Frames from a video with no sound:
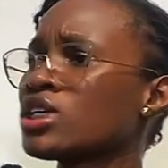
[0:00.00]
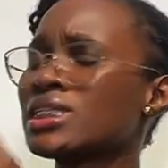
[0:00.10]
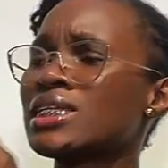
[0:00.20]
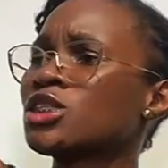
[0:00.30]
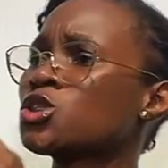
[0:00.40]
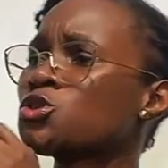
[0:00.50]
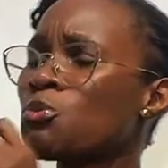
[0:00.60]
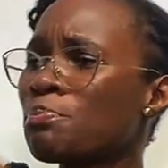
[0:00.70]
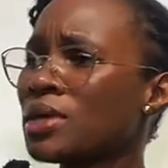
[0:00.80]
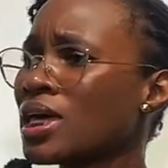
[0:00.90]
your teeth is
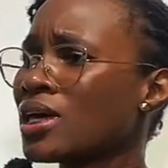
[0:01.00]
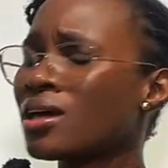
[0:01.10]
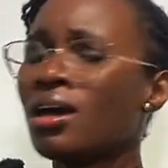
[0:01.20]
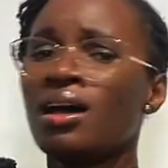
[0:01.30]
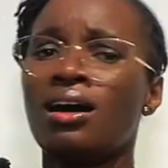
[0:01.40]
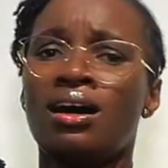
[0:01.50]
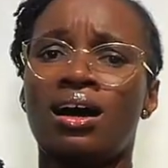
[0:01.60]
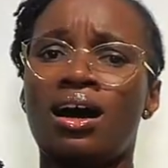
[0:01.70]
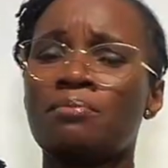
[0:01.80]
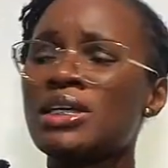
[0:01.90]
too big,
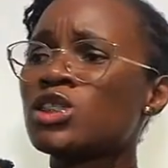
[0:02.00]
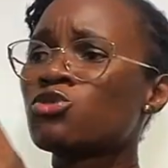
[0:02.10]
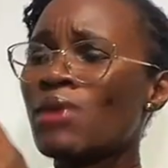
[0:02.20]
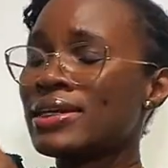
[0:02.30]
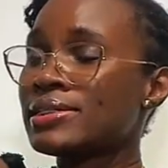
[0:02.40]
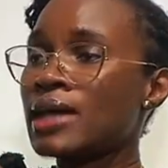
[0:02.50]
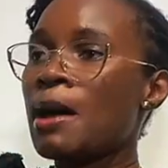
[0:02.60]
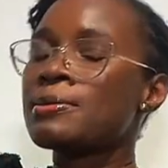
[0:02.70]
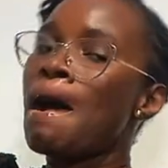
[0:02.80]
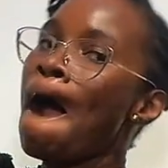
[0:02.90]
he's too
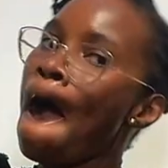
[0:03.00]
endowed,